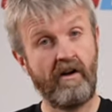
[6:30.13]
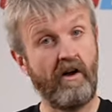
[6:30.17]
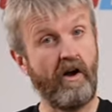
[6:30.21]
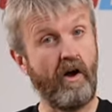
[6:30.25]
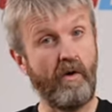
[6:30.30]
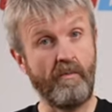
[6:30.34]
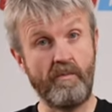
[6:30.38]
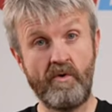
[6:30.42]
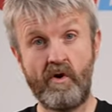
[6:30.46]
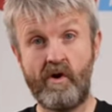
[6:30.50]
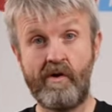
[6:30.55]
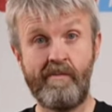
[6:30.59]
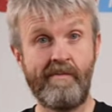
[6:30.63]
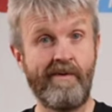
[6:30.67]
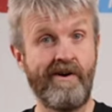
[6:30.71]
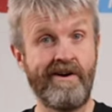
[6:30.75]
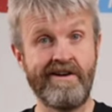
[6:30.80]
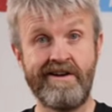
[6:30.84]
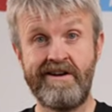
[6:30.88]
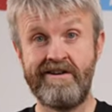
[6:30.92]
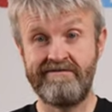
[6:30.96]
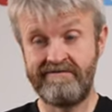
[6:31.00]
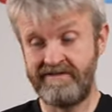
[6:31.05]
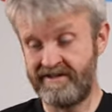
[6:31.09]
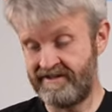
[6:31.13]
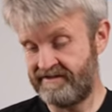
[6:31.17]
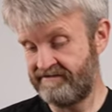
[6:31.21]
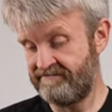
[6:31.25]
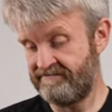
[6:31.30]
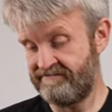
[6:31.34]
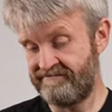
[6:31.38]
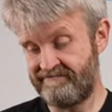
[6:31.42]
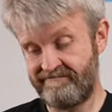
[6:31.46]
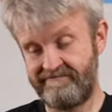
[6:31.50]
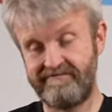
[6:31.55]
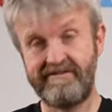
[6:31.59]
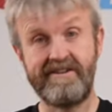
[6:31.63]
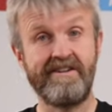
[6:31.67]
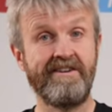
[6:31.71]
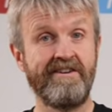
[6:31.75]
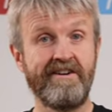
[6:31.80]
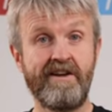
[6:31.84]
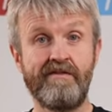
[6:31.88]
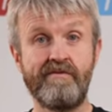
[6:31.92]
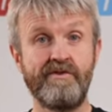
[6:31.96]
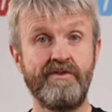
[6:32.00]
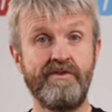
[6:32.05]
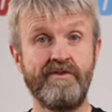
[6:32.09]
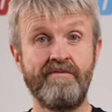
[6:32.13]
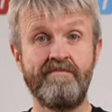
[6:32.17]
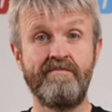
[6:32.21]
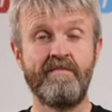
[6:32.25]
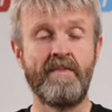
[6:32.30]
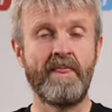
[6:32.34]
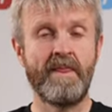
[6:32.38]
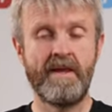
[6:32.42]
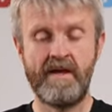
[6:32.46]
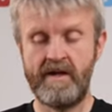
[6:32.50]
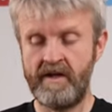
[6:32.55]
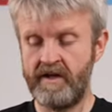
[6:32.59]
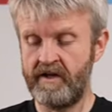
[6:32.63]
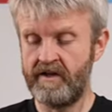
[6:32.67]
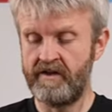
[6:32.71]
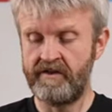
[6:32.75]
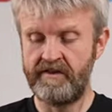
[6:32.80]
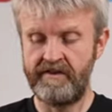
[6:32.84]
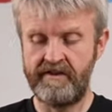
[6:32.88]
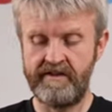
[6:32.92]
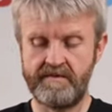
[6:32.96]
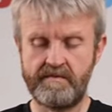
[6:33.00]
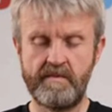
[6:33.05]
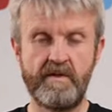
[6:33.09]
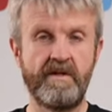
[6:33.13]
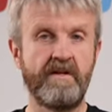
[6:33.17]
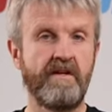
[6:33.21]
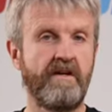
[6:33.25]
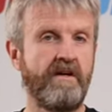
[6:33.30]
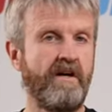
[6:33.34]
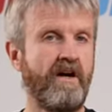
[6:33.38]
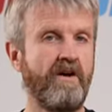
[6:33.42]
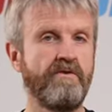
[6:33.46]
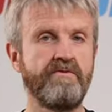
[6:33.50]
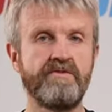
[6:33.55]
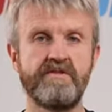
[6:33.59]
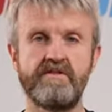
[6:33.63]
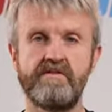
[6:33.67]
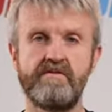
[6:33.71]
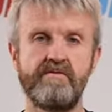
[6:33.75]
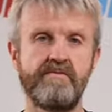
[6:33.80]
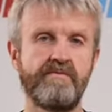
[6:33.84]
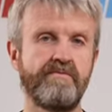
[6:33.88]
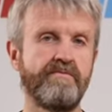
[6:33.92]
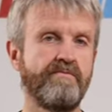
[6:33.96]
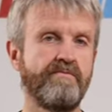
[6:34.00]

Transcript: I'm not on my own in loving them. There's been a host of